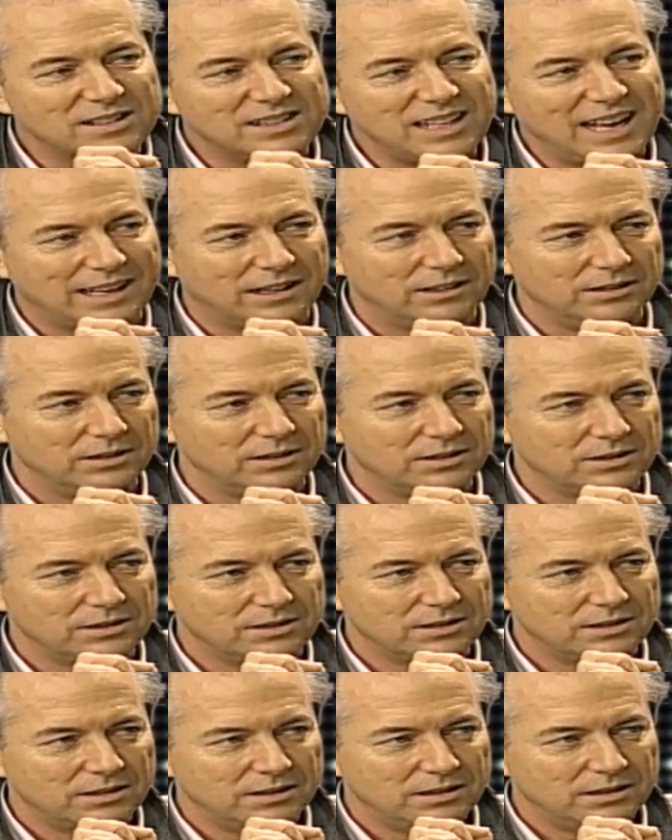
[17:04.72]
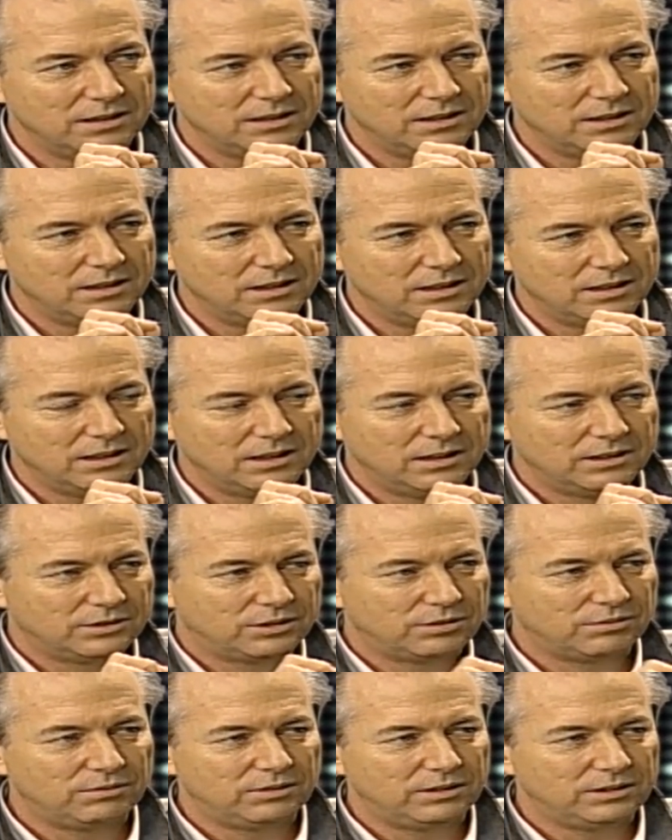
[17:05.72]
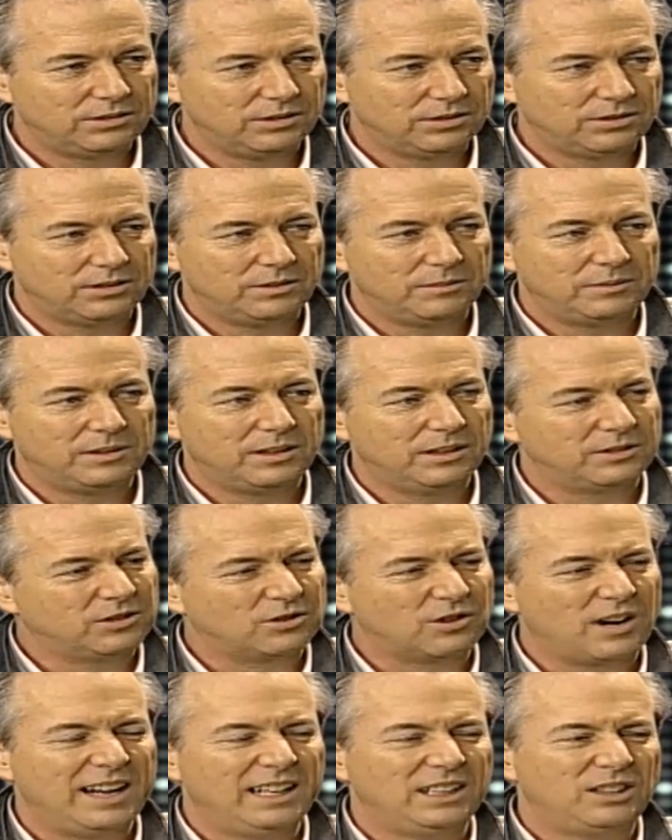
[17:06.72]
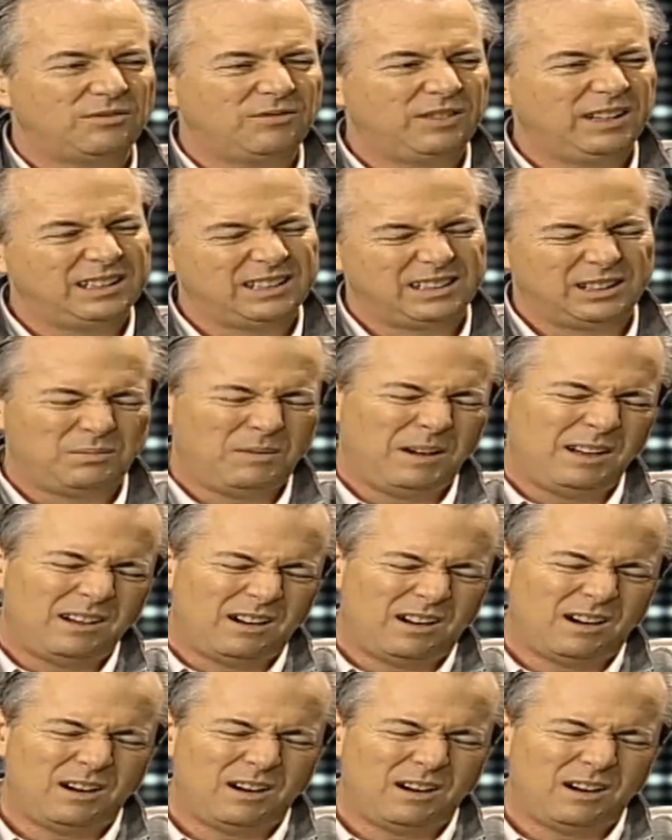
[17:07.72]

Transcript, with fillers: seconds to realize. To re just a strange feeling. My